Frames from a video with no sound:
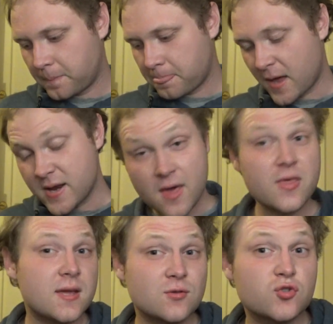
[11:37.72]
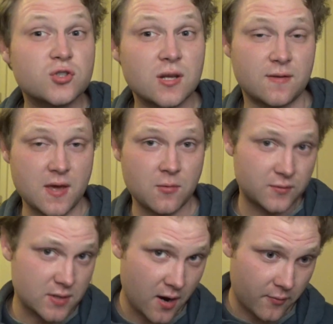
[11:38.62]
Another interesting thing with
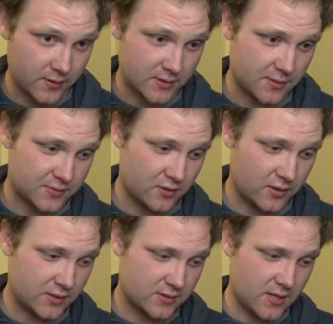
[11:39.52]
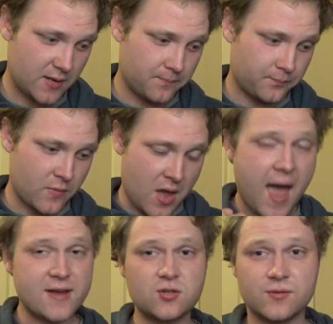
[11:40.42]
Tari in this episode is that
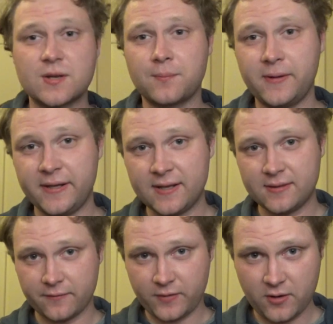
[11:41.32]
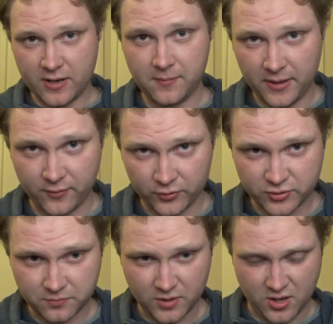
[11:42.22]
as she was completing the video game
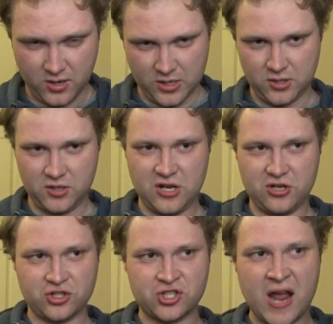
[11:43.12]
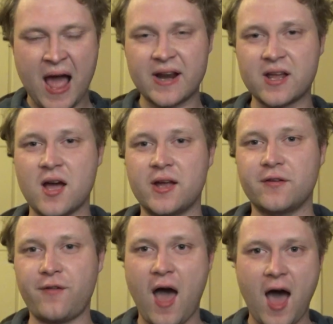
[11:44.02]
levels, she had a kind
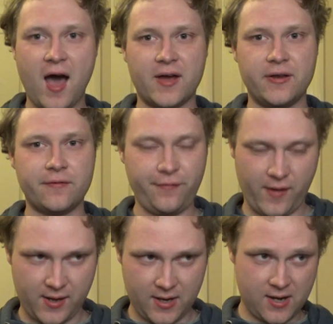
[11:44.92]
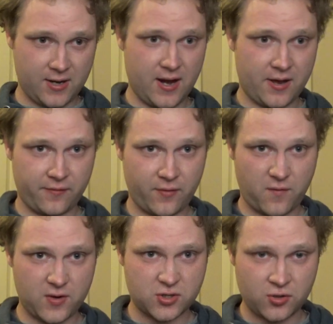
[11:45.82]
of HUD fade in and out of her
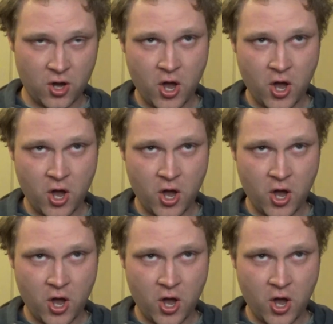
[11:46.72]
vision,